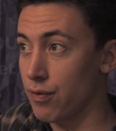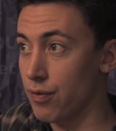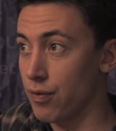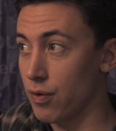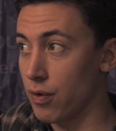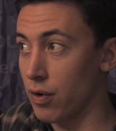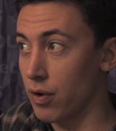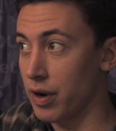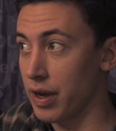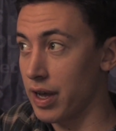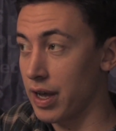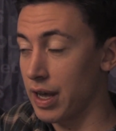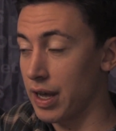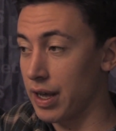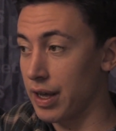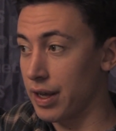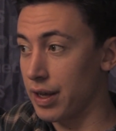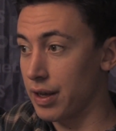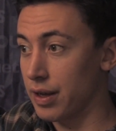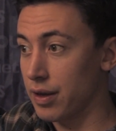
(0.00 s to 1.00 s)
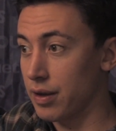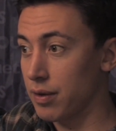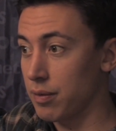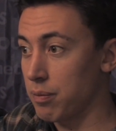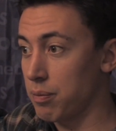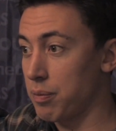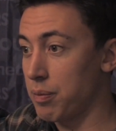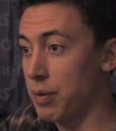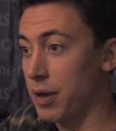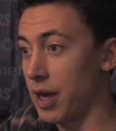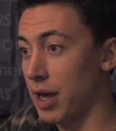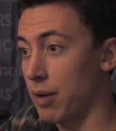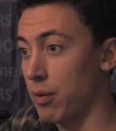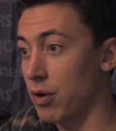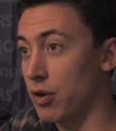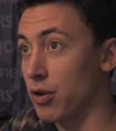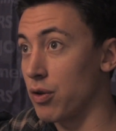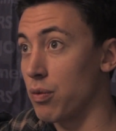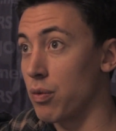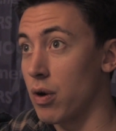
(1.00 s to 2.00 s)
for a pay
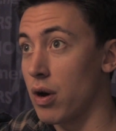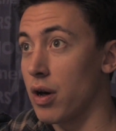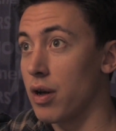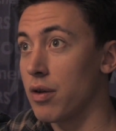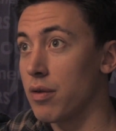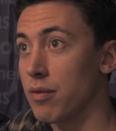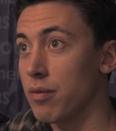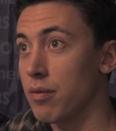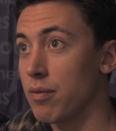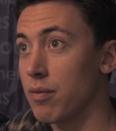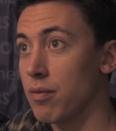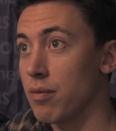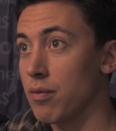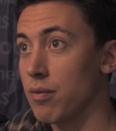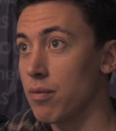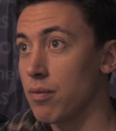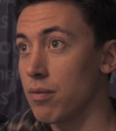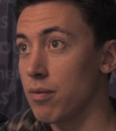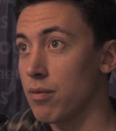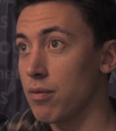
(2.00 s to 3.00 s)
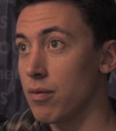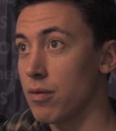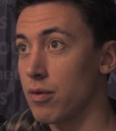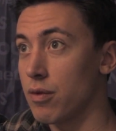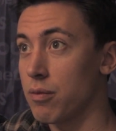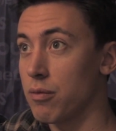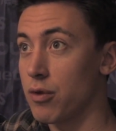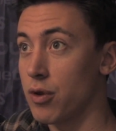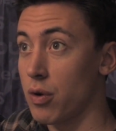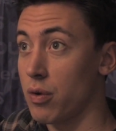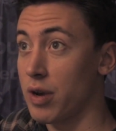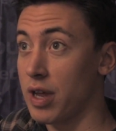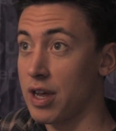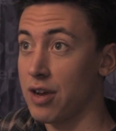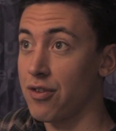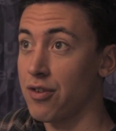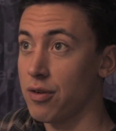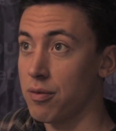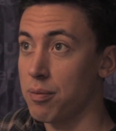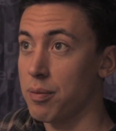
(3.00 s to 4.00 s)
what you want
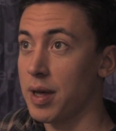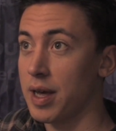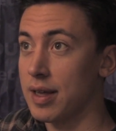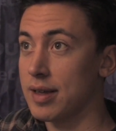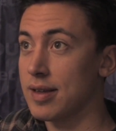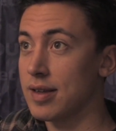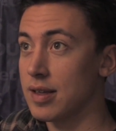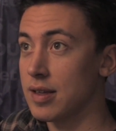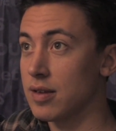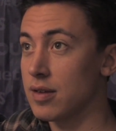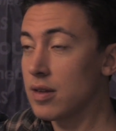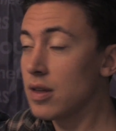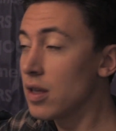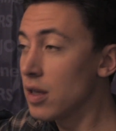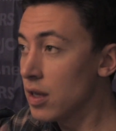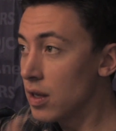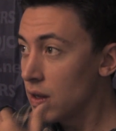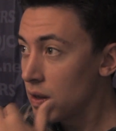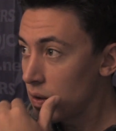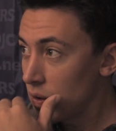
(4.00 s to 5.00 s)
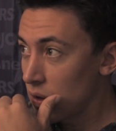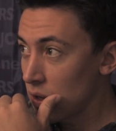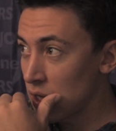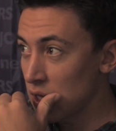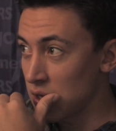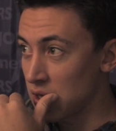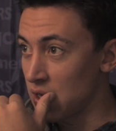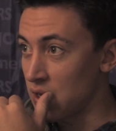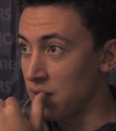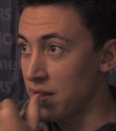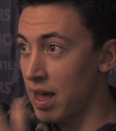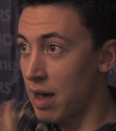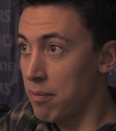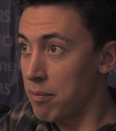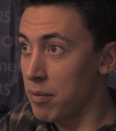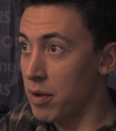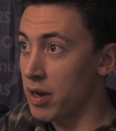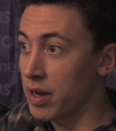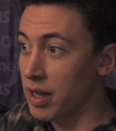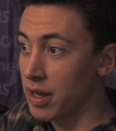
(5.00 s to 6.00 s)
donation basis, and then that
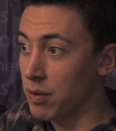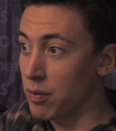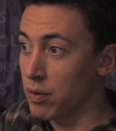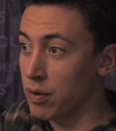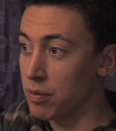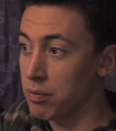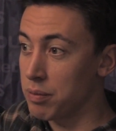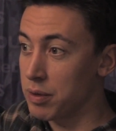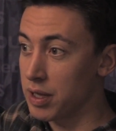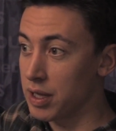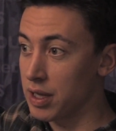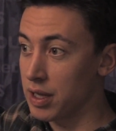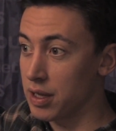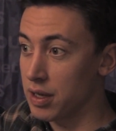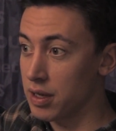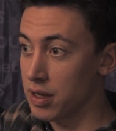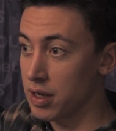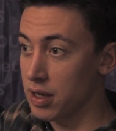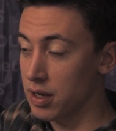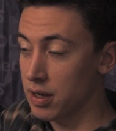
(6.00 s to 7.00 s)
money would be